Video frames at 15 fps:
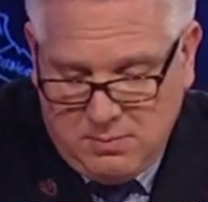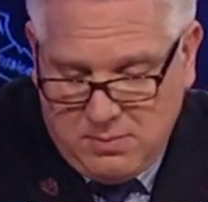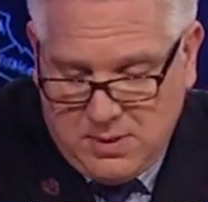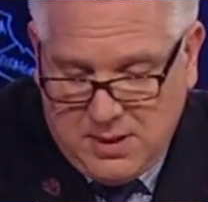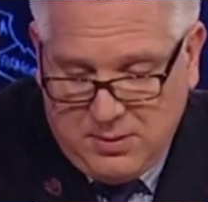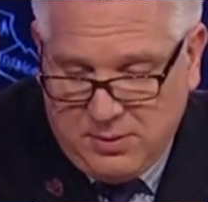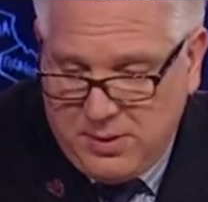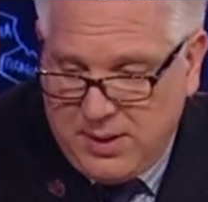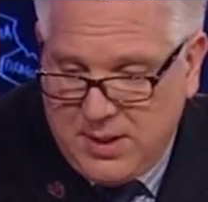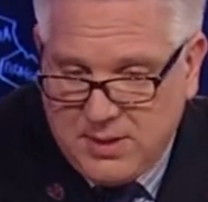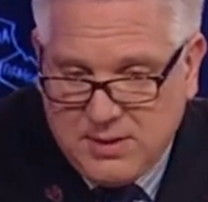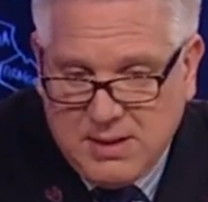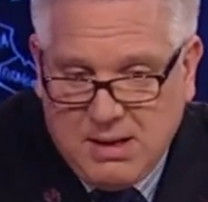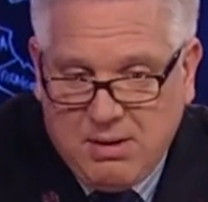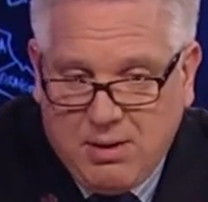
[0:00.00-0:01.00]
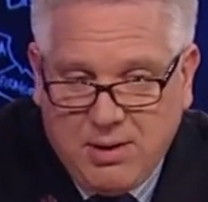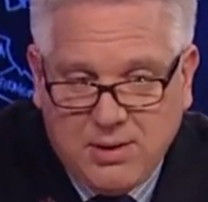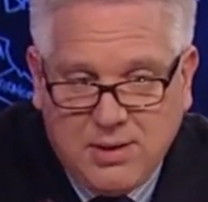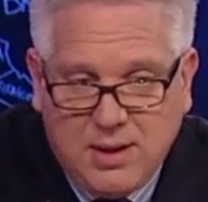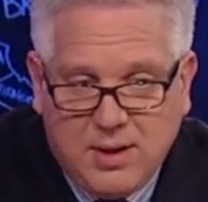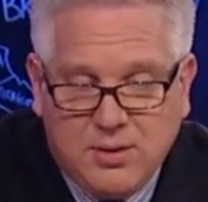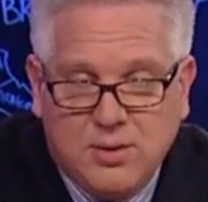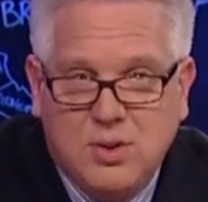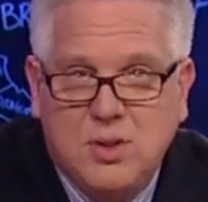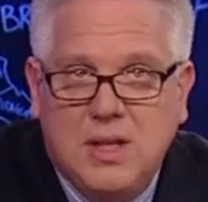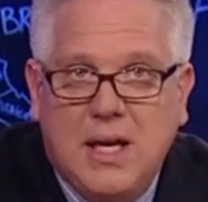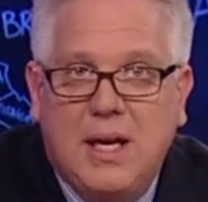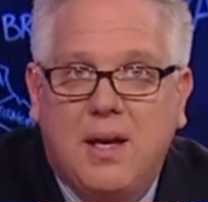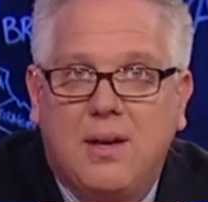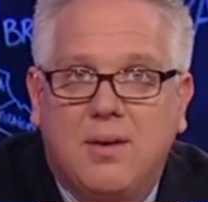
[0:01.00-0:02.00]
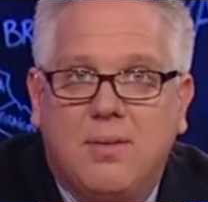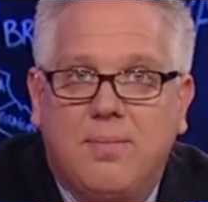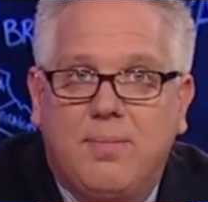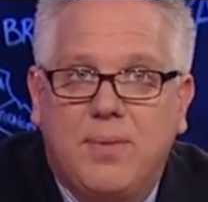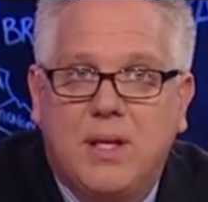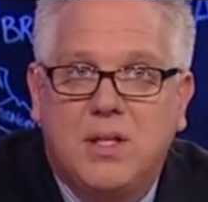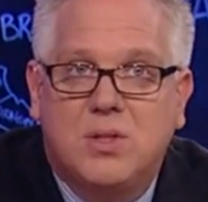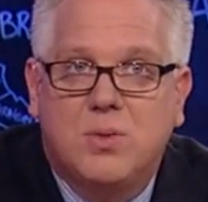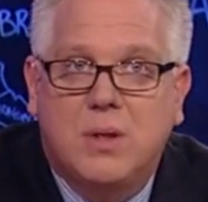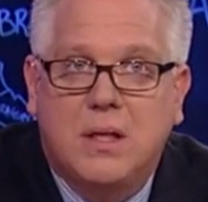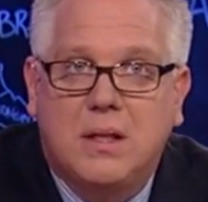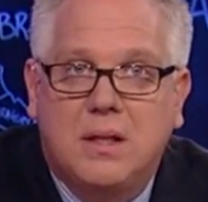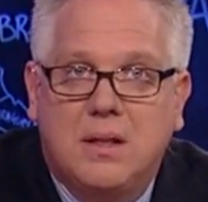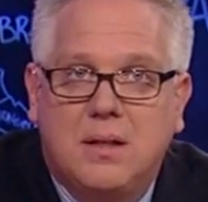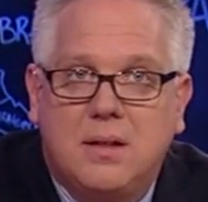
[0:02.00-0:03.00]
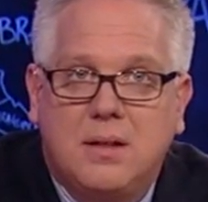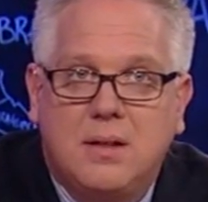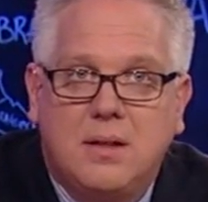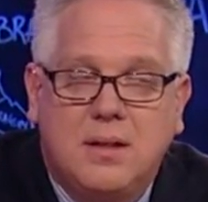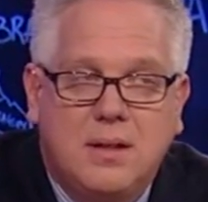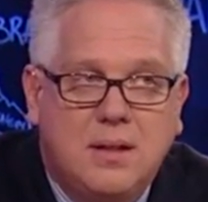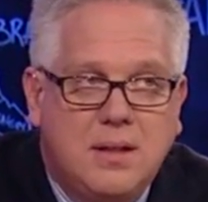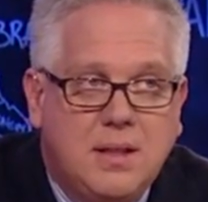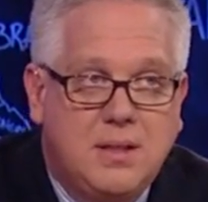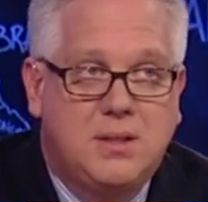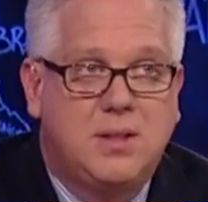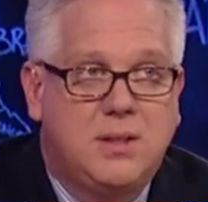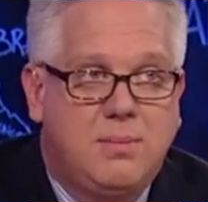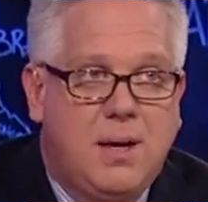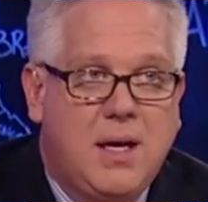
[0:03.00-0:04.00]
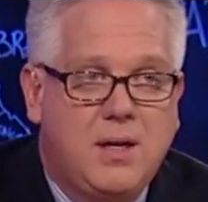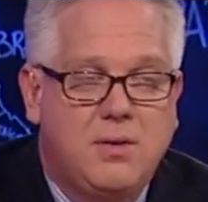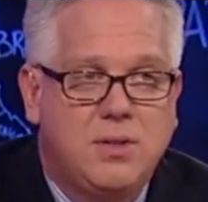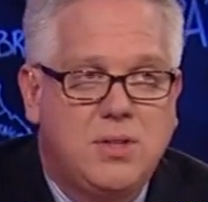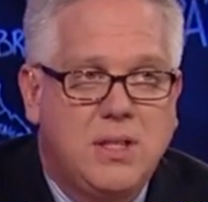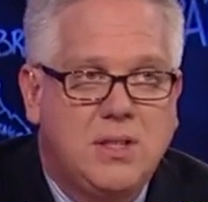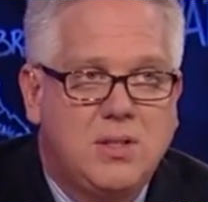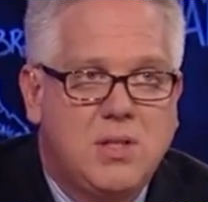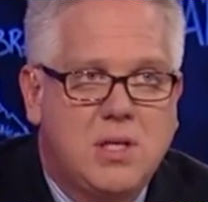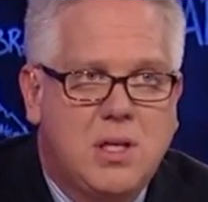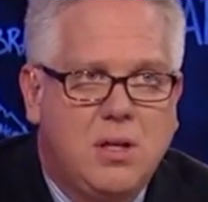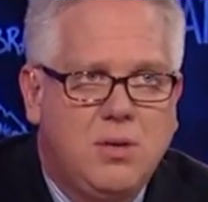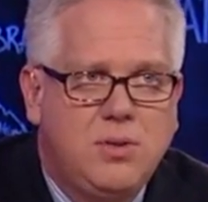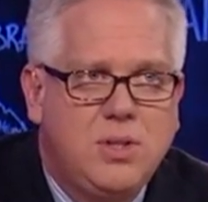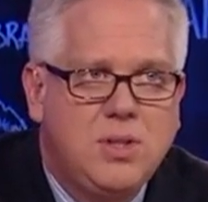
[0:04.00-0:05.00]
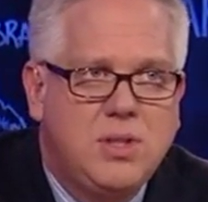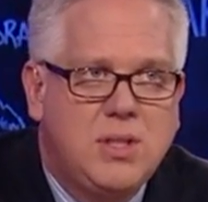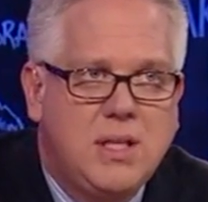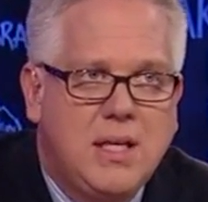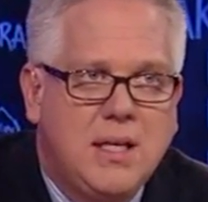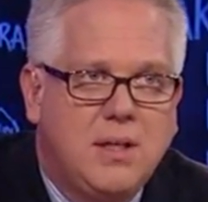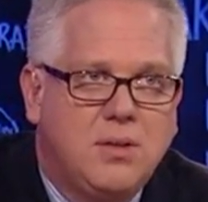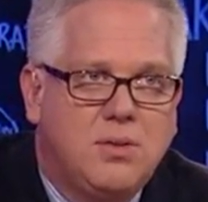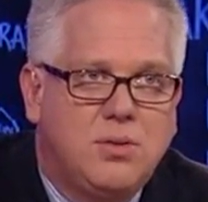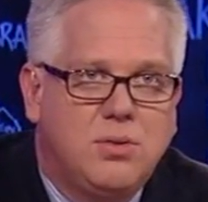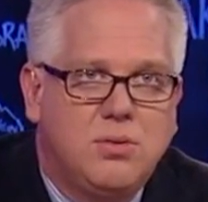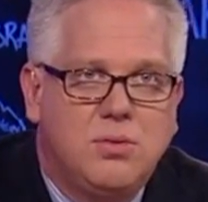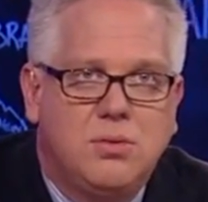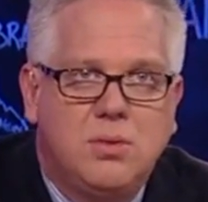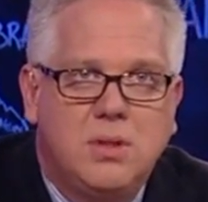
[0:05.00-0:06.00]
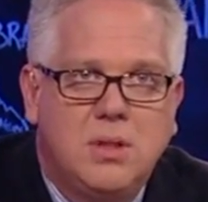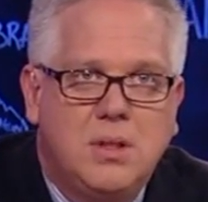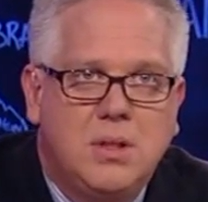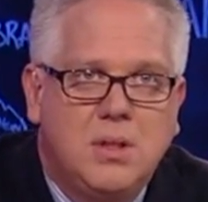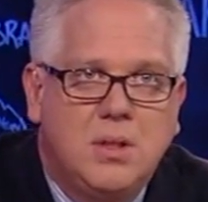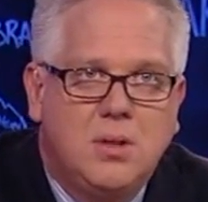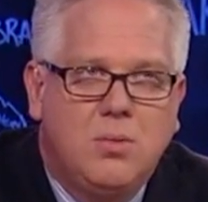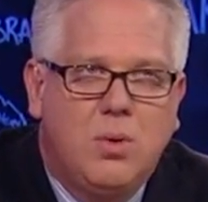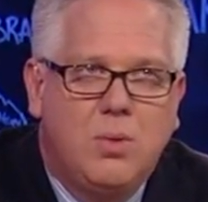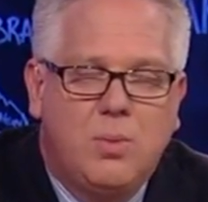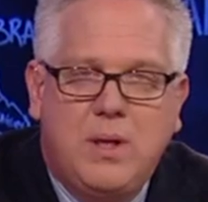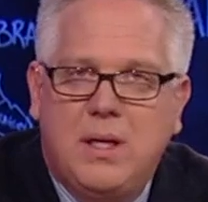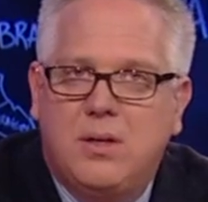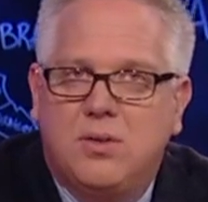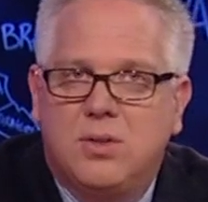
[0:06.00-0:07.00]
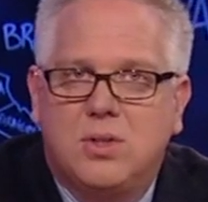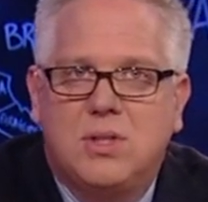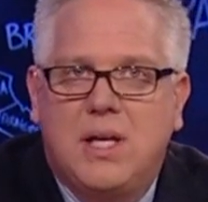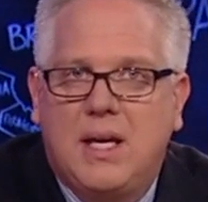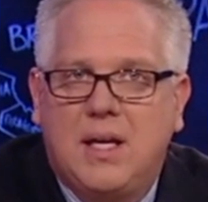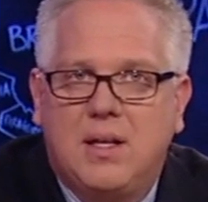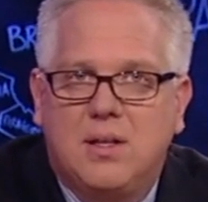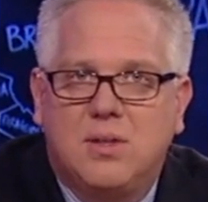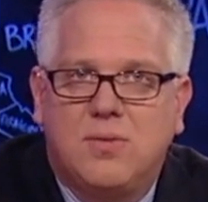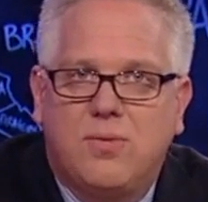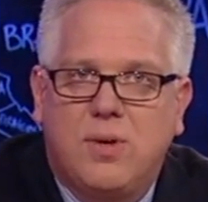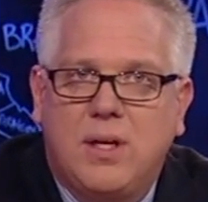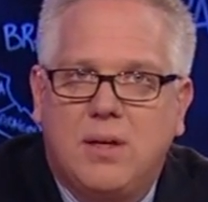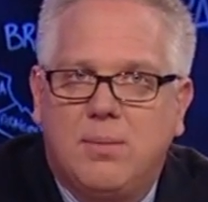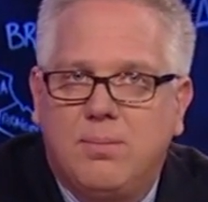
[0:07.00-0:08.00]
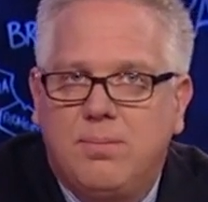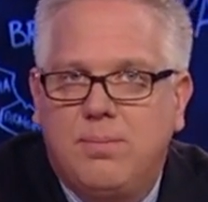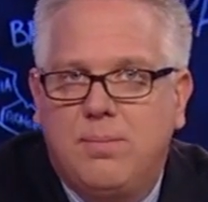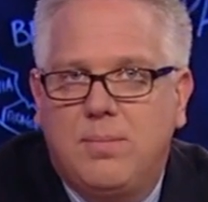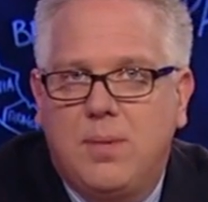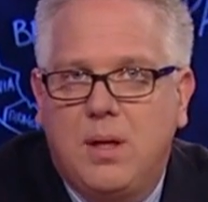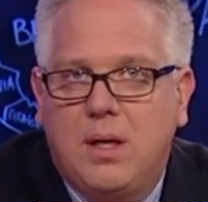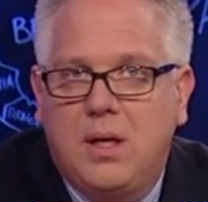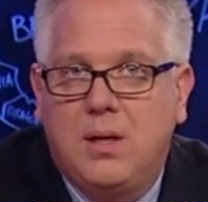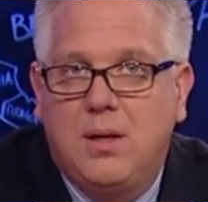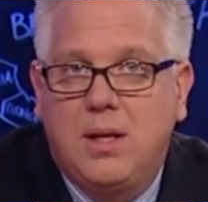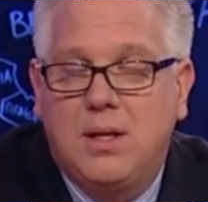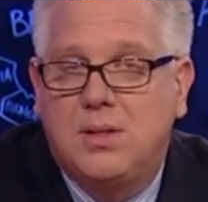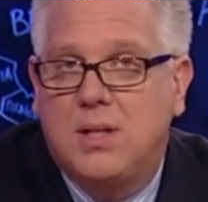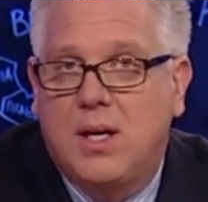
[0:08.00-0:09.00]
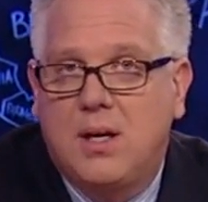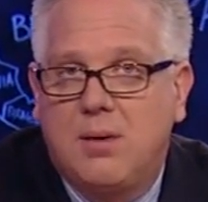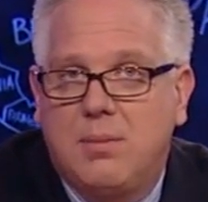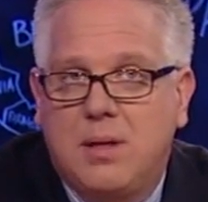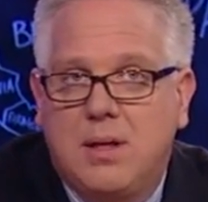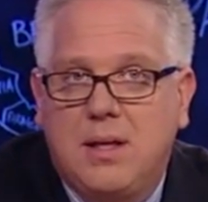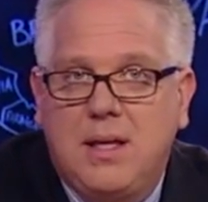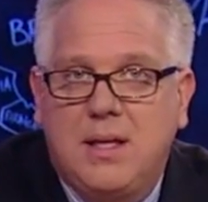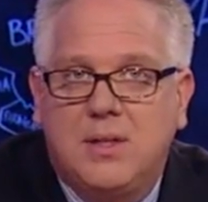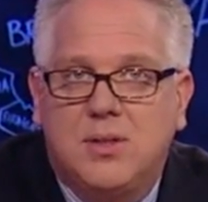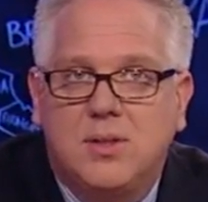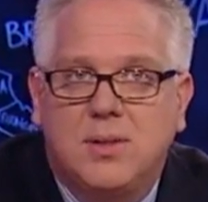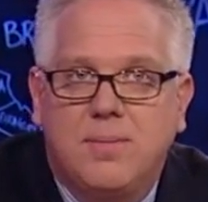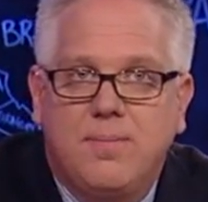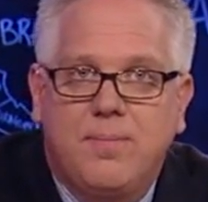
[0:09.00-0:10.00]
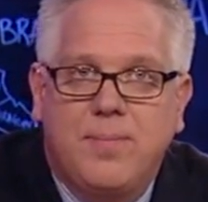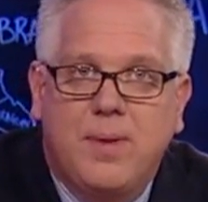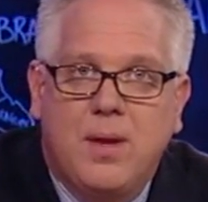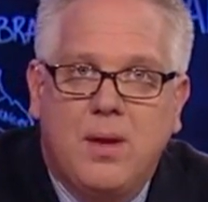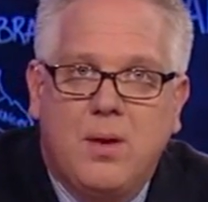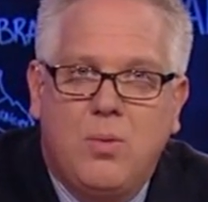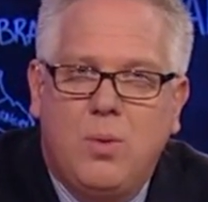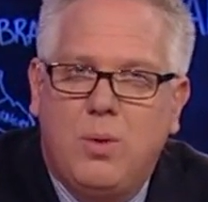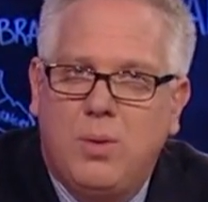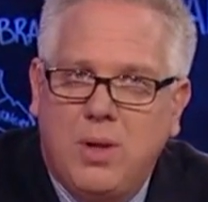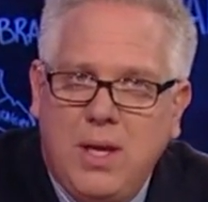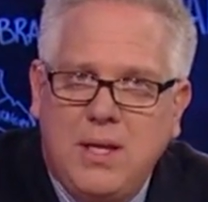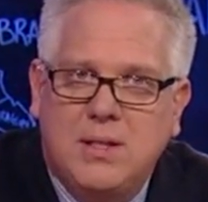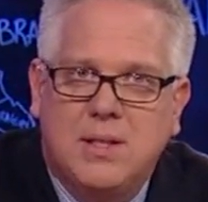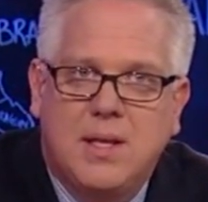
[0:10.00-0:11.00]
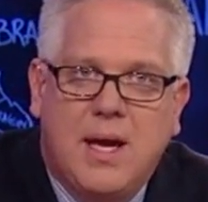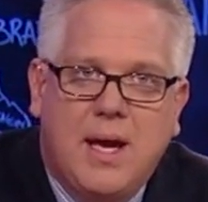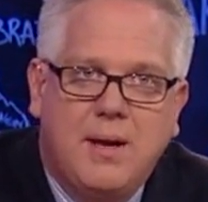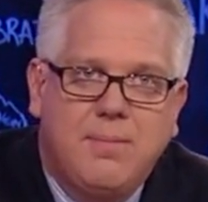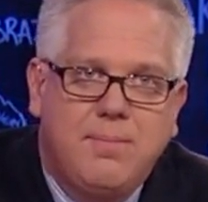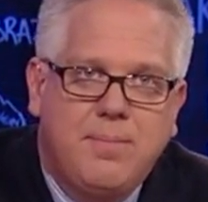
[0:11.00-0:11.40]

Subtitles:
I don't think it's that hard to understand. Israel is a democracy. It's the closest thing to what we understand as freedom in the entire Middle East. We relate to that.